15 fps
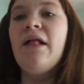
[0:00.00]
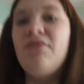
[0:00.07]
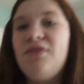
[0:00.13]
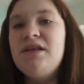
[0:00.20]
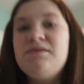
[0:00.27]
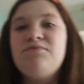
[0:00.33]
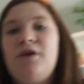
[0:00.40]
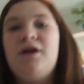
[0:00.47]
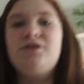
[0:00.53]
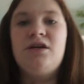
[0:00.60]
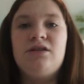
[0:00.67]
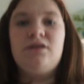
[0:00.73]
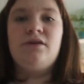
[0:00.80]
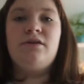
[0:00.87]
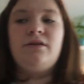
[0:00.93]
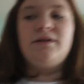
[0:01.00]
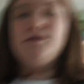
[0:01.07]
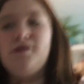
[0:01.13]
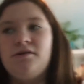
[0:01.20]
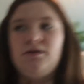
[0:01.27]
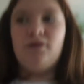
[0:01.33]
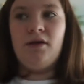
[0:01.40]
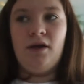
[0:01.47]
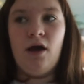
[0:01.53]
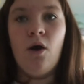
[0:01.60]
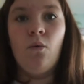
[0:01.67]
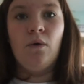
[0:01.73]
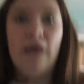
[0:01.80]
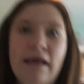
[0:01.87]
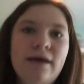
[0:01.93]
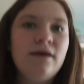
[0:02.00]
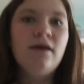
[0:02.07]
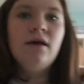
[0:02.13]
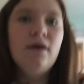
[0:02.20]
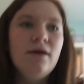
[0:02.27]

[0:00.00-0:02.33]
this project literally took like a week.